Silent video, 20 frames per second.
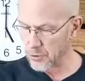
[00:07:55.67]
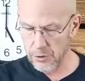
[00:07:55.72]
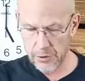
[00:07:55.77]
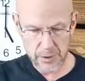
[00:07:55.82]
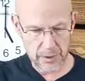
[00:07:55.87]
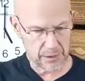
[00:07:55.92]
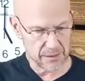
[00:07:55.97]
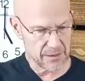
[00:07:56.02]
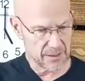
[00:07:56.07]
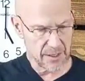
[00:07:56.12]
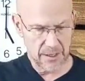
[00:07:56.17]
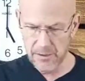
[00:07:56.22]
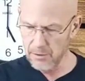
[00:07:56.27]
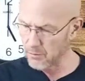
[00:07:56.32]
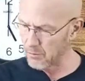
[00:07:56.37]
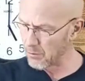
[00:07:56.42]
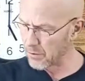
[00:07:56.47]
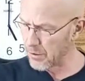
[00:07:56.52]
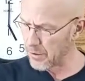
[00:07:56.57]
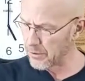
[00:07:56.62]
could, instead of the
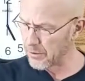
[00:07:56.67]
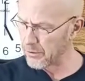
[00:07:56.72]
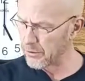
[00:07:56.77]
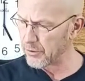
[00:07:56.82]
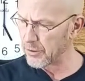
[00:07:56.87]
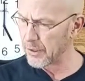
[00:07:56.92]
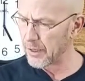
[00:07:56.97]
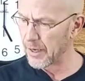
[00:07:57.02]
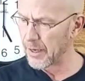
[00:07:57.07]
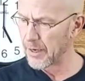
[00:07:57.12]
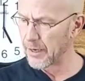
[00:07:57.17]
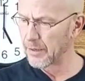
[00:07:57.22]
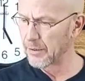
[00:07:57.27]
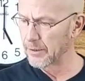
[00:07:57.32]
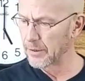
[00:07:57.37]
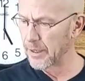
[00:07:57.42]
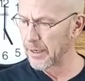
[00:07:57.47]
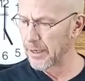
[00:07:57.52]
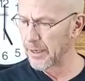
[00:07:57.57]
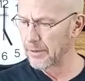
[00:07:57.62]
water, you could add a
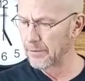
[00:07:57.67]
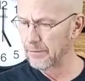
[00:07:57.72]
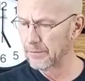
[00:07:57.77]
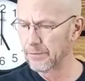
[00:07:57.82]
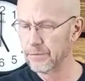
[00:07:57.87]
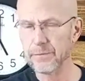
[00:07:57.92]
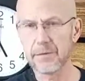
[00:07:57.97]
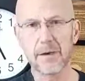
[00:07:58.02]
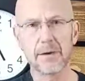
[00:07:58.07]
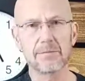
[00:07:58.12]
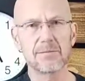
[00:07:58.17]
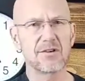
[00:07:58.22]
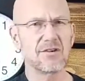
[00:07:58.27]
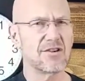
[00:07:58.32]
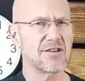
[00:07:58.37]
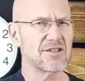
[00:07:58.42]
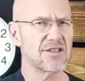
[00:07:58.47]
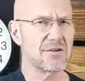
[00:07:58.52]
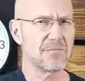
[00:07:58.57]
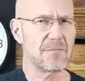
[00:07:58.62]
can of crushed